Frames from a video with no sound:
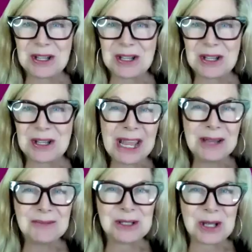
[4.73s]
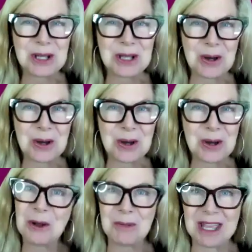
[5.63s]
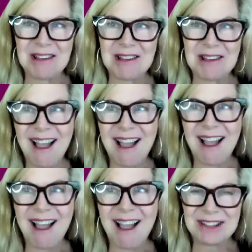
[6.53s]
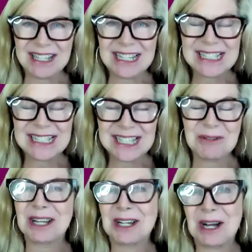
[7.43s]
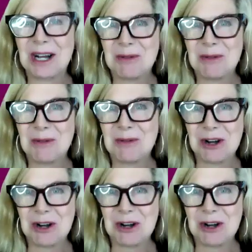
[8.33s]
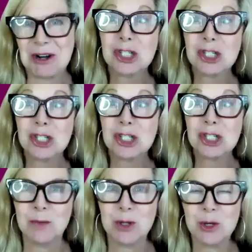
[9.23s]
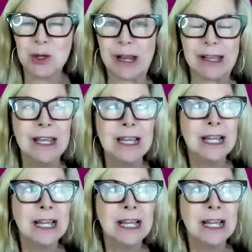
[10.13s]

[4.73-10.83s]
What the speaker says: So I am you know me, I get really excited when I come on and be able to share something with you that